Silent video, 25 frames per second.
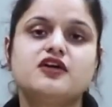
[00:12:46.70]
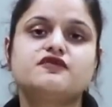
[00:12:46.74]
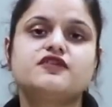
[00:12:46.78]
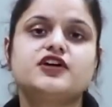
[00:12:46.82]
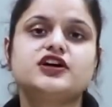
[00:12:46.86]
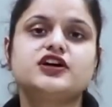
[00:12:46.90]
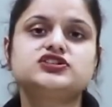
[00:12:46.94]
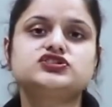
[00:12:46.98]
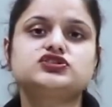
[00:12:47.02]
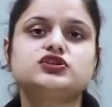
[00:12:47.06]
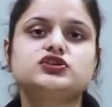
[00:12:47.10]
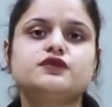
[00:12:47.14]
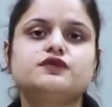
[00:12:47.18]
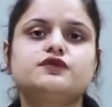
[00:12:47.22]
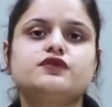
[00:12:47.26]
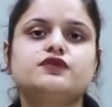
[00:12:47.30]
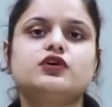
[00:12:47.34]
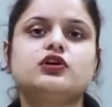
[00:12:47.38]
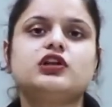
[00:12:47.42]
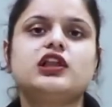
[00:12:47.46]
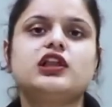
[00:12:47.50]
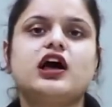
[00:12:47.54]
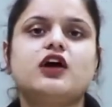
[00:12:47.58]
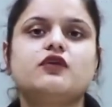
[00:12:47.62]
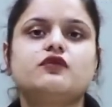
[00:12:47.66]
First of
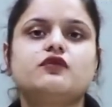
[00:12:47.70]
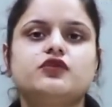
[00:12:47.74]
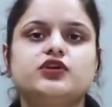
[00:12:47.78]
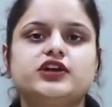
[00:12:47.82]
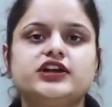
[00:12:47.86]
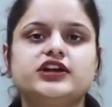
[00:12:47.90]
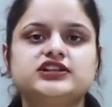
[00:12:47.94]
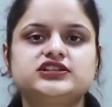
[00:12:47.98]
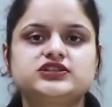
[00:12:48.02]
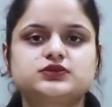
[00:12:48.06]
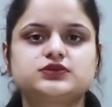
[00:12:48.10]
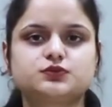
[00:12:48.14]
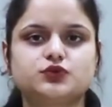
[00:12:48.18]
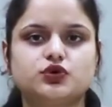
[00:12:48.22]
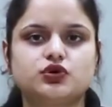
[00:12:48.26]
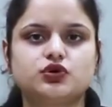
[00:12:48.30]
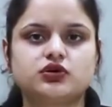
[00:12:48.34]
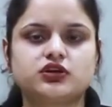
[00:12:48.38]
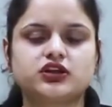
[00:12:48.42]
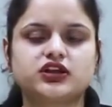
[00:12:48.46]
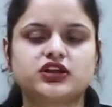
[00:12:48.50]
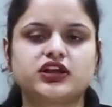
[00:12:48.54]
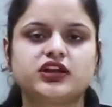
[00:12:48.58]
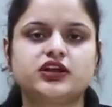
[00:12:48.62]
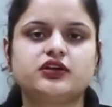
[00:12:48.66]
all, avoid
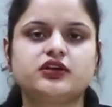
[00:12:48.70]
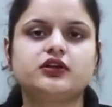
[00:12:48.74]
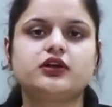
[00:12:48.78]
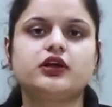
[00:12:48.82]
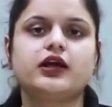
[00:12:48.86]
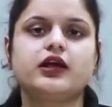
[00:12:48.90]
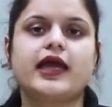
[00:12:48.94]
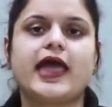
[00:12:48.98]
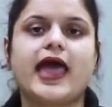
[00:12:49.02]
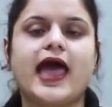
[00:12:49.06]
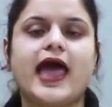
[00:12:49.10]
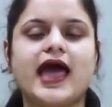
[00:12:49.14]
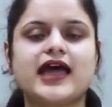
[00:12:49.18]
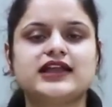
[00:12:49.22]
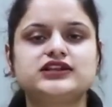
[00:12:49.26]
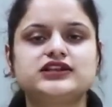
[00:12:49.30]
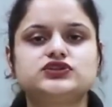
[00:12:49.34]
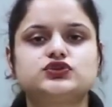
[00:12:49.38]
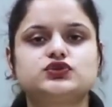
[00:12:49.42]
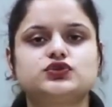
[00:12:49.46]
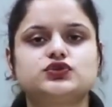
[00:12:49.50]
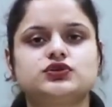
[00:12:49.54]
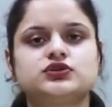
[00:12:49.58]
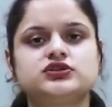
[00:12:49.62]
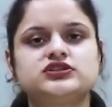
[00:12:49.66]
smoking
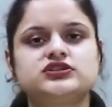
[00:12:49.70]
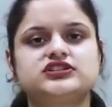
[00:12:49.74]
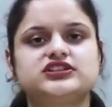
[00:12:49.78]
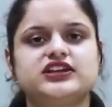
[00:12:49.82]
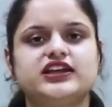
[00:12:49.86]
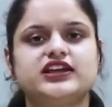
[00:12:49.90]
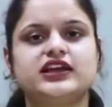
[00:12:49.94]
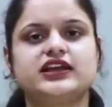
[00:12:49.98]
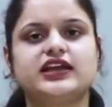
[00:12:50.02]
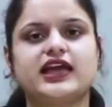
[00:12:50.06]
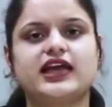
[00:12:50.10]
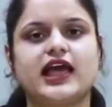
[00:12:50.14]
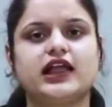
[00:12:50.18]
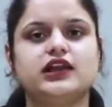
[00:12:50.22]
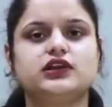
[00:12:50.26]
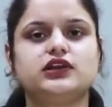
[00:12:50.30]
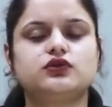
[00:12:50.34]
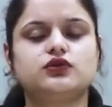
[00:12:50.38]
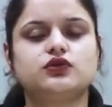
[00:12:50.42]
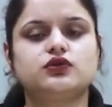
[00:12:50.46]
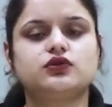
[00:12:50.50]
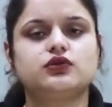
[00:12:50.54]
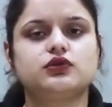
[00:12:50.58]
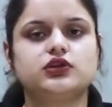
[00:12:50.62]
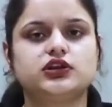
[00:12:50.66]
and don't take
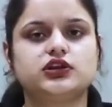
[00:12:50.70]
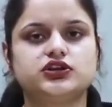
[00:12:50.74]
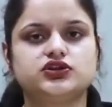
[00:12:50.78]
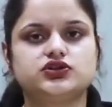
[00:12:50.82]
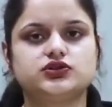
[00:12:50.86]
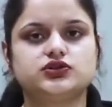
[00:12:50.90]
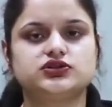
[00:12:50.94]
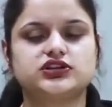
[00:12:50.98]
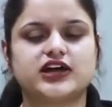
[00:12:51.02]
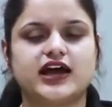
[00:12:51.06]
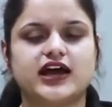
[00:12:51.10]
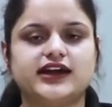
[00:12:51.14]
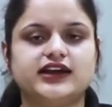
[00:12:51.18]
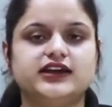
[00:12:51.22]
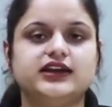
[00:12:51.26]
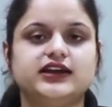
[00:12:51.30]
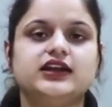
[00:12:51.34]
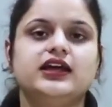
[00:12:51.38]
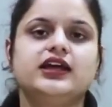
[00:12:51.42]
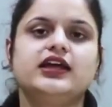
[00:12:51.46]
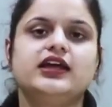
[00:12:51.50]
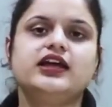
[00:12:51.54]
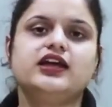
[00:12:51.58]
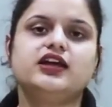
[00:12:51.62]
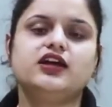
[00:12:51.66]
alcohol in your
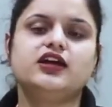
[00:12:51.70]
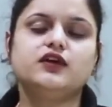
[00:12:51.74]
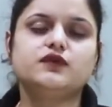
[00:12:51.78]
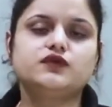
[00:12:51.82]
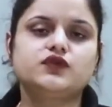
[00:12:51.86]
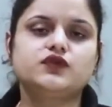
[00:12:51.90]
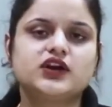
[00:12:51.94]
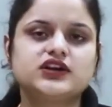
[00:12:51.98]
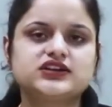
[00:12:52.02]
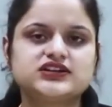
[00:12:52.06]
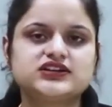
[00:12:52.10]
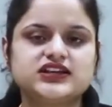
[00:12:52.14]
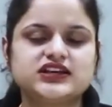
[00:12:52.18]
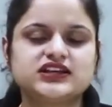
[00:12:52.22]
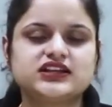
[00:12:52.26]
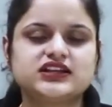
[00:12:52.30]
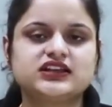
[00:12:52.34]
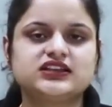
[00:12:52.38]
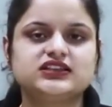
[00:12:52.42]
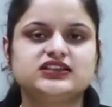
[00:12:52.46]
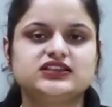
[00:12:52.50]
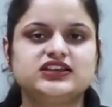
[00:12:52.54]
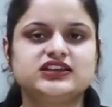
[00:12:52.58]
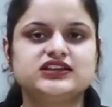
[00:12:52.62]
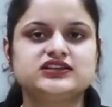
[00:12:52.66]
diet. If you are
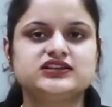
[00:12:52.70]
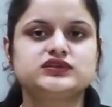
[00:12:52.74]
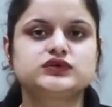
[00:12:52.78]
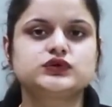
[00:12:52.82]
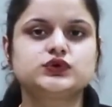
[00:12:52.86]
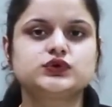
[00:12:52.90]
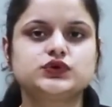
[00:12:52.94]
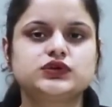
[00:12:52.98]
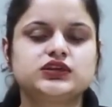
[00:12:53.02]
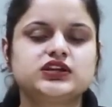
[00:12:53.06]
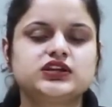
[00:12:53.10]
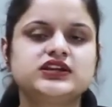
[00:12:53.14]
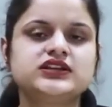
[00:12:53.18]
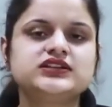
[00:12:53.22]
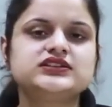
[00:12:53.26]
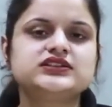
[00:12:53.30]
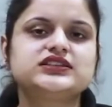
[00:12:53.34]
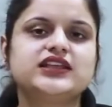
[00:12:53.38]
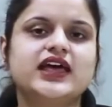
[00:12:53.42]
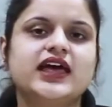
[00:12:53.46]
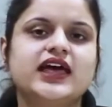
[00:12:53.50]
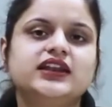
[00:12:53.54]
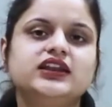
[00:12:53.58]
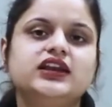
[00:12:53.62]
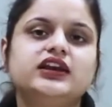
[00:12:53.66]
taking these two
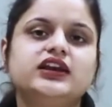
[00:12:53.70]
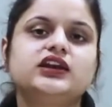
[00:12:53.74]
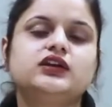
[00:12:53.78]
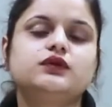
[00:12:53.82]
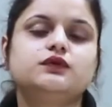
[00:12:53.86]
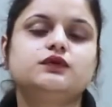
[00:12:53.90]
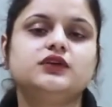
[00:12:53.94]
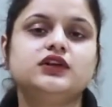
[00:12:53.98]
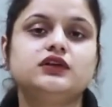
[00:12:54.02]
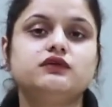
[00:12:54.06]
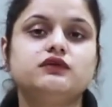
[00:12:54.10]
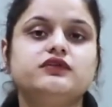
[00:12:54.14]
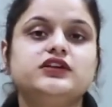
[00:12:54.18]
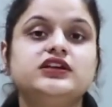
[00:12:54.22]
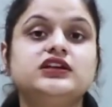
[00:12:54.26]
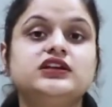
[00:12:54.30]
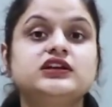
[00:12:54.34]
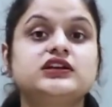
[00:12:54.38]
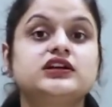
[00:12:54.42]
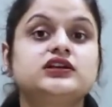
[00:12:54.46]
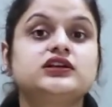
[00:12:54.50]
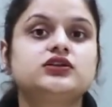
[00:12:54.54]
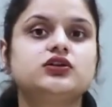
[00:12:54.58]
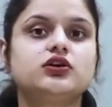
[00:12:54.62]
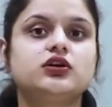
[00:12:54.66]
things, then it will
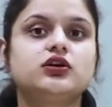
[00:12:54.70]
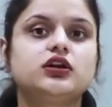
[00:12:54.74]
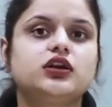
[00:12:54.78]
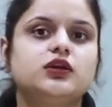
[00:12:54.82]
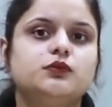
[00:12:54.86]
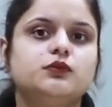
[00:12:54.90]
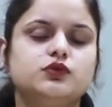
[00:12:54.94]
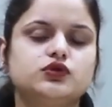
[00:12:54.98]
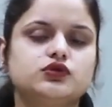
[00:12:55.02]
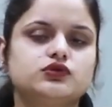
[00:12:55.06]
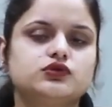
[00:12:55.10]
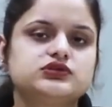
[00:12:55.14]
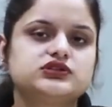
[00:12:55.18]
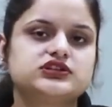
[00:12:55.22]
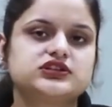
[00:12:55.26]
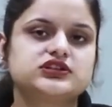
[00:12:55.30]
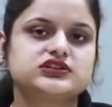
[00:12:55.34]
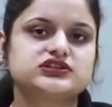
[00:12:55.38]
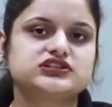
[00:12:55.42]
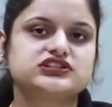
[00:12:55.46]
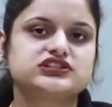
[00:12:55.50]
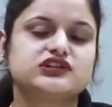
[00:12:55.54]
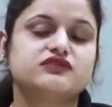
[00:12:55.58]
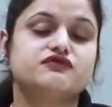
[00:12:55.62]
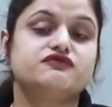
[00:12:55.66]
weaken your immune
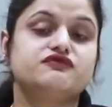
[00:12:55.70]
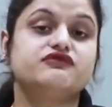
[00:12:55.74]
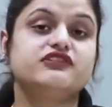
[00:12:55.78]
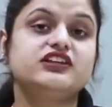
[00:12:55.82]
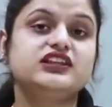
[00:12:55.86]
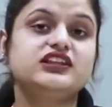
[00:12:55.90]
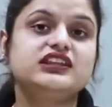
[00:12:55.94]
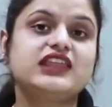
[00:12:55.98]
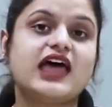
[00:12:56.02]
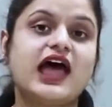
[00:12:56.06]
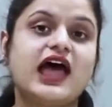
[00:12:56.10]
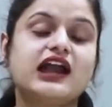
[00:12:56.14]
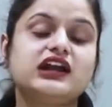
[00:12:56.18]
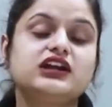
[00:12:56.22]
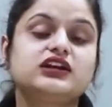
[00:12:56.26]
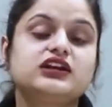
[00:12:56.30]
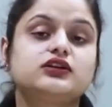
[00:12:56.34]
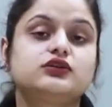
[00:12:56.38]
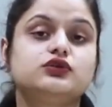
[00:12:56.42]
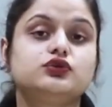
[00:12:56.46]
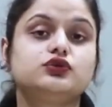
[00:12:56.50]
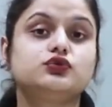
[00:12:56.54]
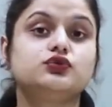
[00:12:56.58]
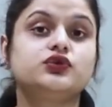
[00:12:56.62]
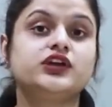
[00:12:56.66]
system. With
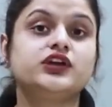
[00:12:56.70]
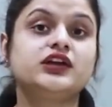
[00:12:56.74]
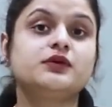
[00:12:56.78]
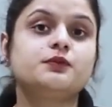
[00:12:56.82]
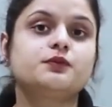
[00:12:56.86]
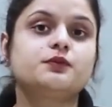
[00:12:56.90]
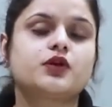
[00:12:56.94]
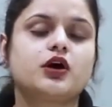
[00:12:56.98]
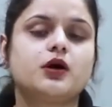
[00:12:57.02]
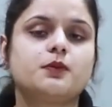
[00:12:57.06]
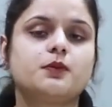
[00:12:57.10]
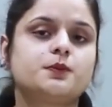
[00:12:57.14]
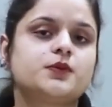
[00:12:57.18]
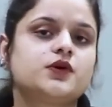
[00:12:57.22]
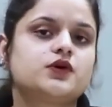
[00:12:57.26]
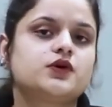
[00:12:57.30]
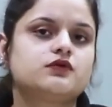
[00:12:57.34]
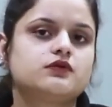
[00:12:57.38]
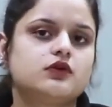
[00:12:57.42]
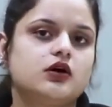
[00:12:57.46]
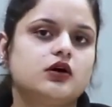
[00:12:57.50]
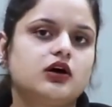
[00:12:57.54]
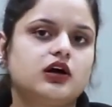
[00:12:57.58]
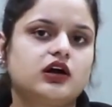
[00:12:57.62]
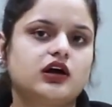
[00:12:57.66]
that, doing proper
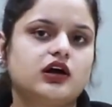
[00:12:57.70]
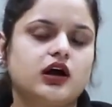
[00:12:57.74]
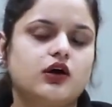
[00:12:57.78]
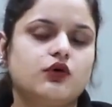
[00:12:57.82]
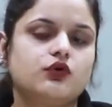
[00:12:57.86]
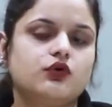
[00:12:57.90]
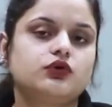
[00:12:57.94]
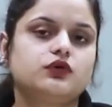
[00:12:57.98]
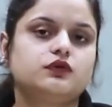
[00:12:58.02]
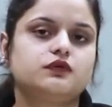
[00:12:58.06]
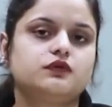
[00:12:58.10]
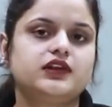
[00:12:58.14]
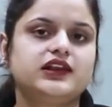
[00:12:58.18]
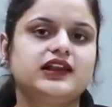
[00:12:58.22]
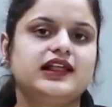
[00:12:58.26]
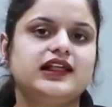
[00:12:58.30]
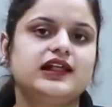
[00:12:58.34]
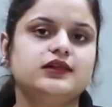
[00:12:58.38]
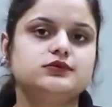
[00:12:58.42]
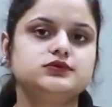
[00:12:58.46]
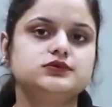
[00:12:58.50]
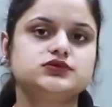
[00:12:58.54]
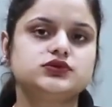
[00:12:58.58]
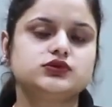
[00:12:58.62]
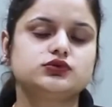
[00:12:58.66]
workout will
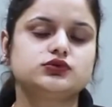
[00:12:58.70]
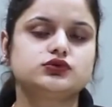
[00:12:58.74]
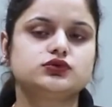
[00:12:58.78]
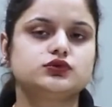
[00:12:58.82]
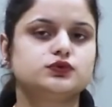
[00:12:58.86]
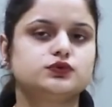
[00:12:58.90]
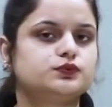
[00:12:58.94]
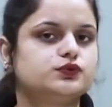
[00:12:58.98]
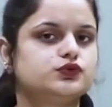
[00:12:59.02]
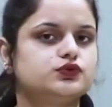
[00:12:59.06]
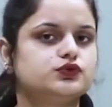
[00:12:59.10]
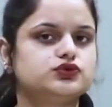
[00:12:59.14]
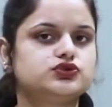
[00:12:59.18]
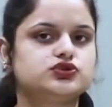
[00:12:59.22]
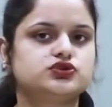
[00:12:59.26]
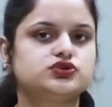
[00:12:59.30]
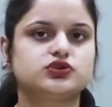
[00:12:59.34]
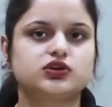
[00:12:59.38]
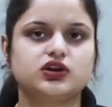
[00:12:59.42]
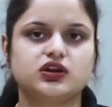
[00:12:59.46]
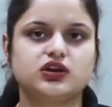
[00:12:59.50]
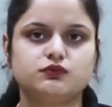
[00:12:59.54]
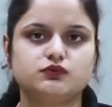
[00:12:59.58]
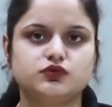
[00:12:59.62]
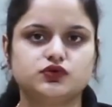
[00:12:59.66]
help you to boost
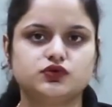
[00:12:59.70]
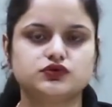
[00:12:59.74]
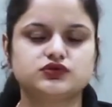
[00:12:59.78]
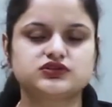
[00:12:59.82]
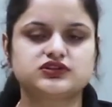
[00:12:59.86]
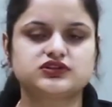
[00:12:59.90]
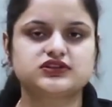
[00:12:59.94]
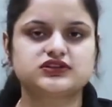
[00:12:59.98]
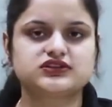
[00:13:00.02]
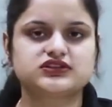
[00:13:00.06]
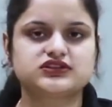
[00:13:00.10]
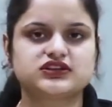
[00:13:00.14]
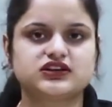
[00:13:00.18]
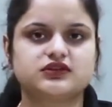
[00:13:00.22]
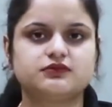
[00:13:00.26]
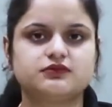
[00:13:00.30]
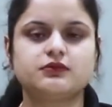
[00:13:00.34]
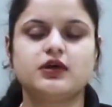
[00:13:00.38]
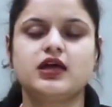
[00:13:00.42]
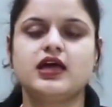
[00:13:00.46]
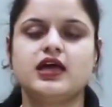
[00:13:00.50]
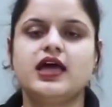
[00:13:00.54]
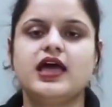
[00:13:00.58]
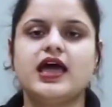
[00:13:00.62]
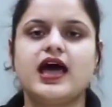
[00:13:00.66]
your immune
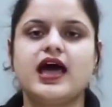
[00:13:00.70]
system.